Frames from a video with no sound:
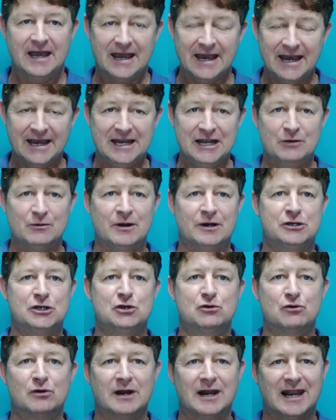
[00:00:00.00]
Anyone
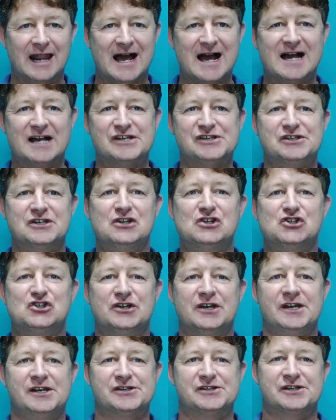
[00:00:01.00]
who relies in
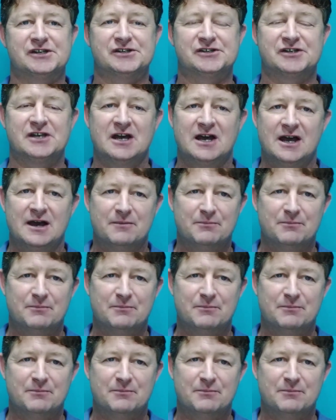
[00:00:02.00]
Jesus,